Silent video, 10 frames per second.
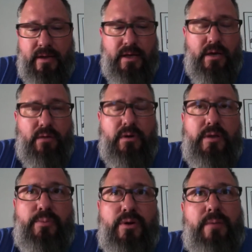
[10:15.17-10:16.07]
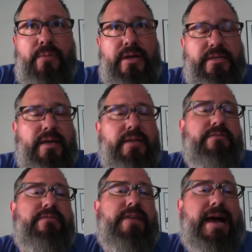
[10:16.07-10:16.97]
one of the primary tenets
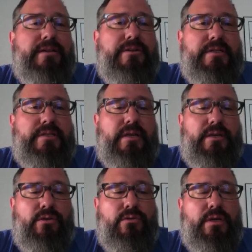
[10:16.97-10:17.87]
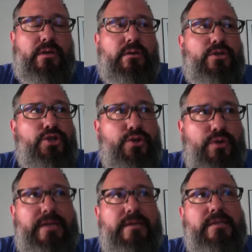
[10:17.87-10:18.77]
of FAKTR is that you can
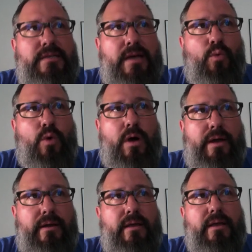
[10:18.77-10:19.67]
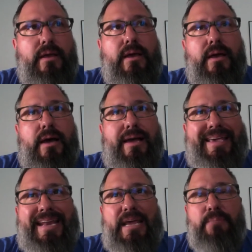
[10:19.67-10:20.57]
treat someone
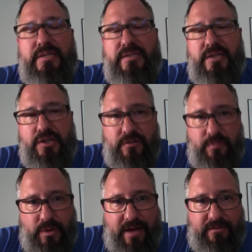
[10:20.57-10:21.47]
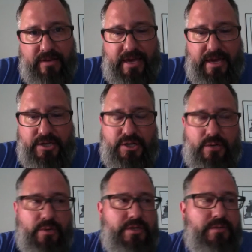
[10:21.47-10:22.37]
in a position of provocation,
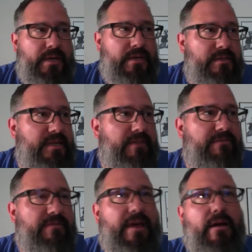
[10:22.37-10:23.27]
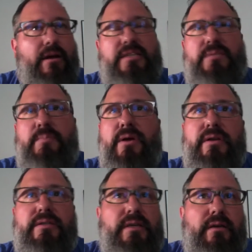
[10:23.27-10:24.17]
which means if they are
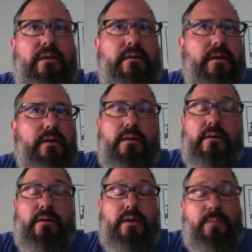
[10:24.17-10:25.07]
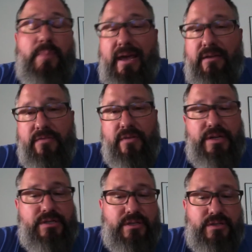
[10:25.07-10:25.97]
experiencing knee pain, for
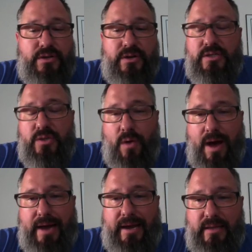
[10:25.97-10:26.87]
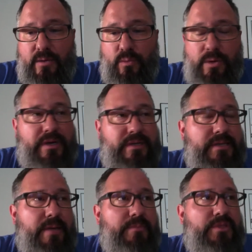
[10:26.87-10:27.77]
instance, during squatting, then we would
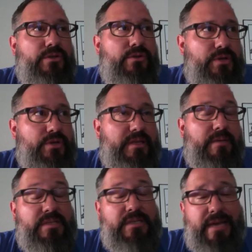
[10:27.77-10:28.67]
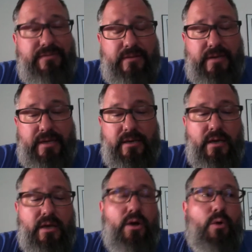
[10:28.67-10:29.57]
attempt to treat them safely
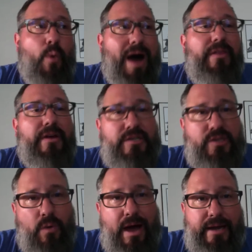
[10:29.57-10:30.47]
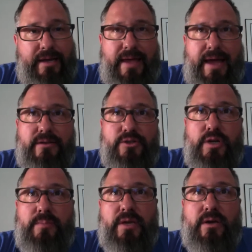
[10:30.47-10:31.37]
while they're squatting. And that
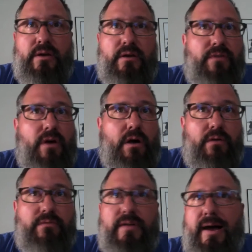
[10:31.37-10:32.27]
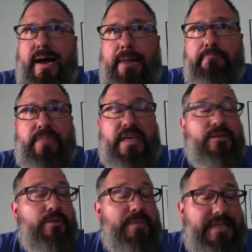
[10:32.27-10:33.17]
treatment could involve
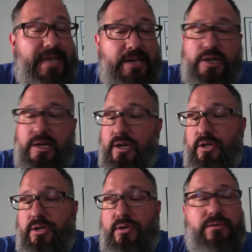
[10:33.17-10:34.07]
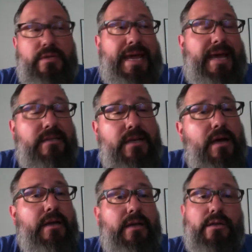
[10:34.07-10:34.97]
instrumentation. It could use
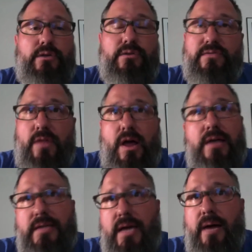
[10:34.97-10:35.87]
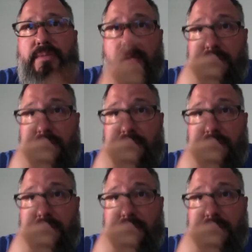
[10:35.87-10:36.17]
hands-on. It could use floss cups.